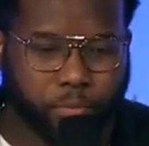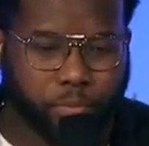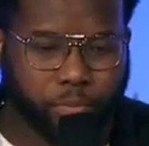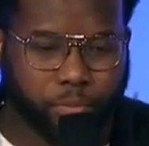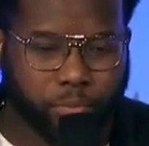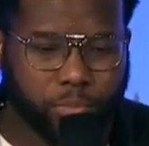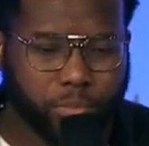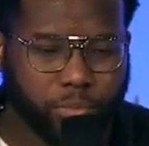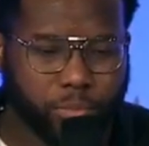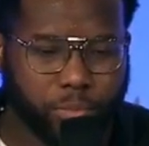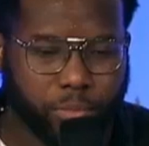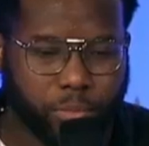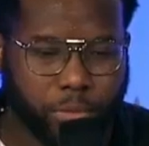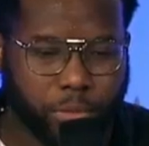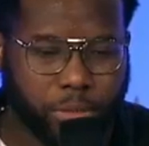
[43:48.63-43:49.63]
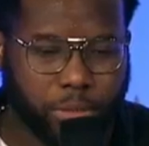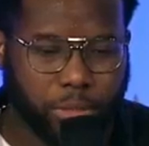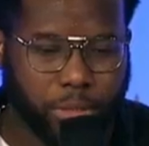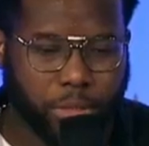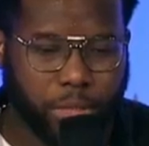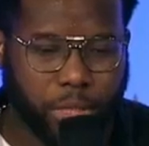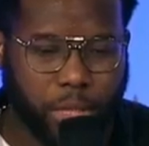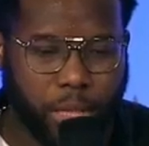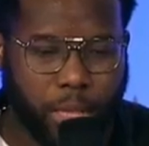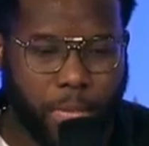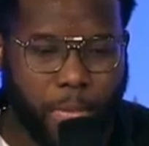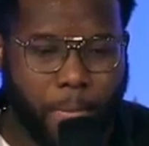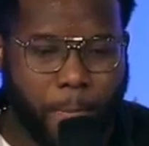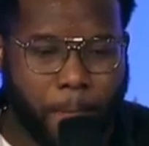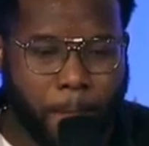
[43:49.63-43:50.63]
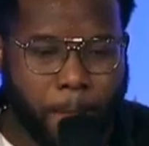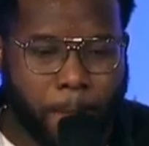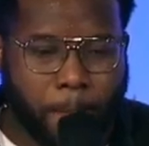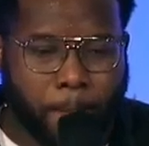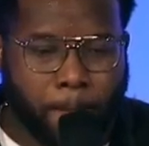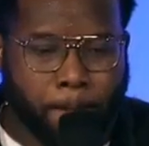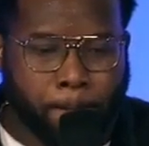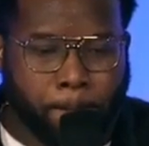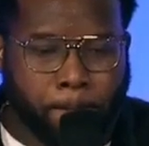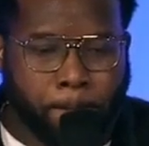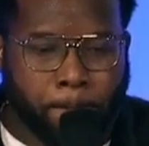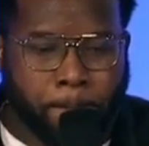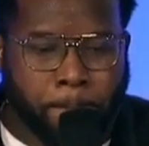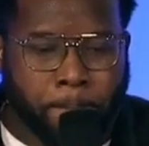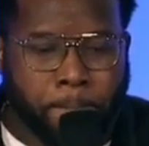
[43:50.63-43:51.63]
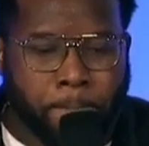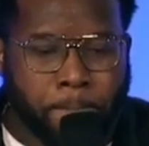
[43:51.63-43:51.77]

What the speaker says: (silence)